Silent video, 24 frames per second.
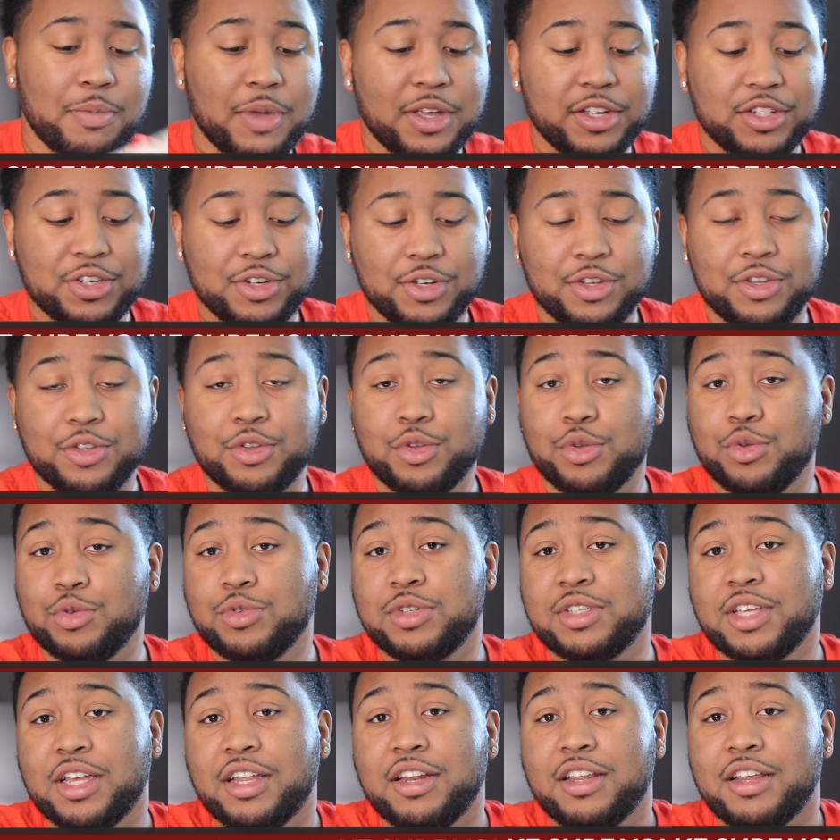Make sure you
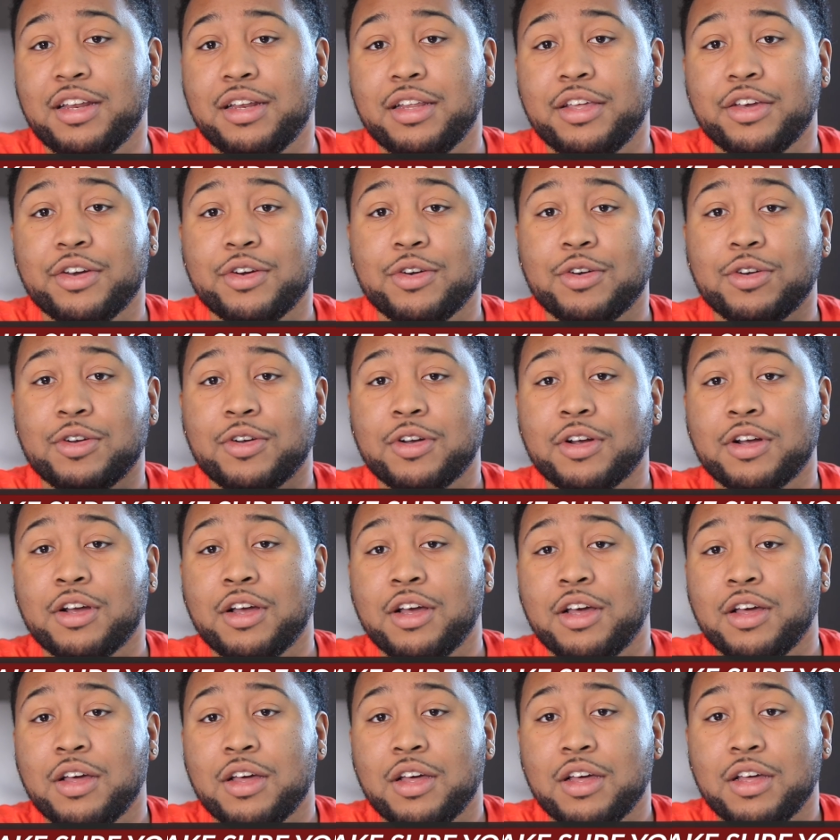send in your
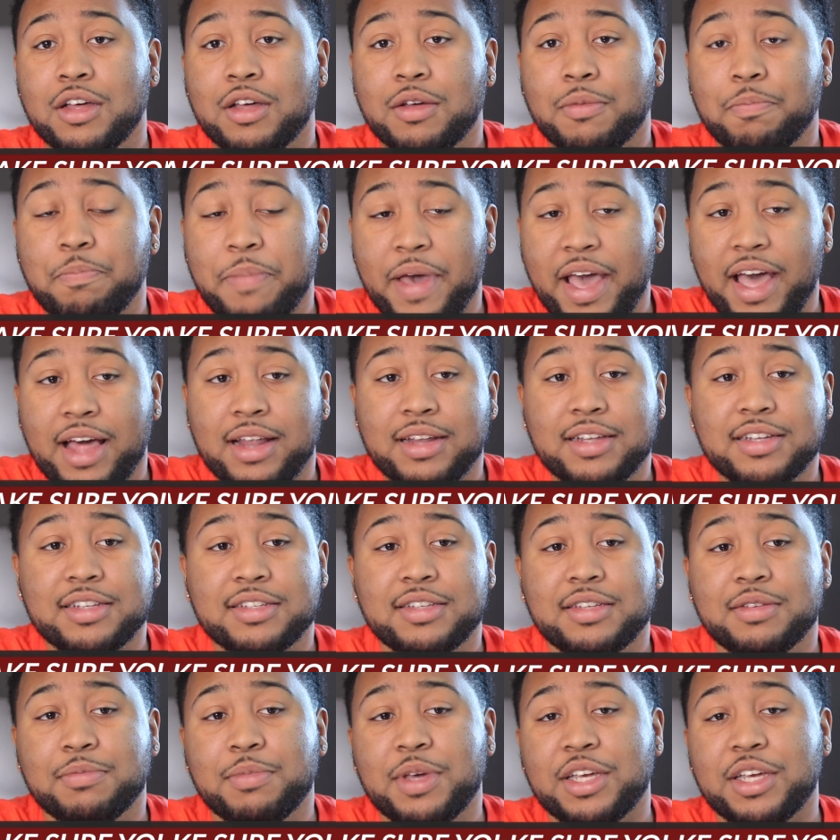ballots.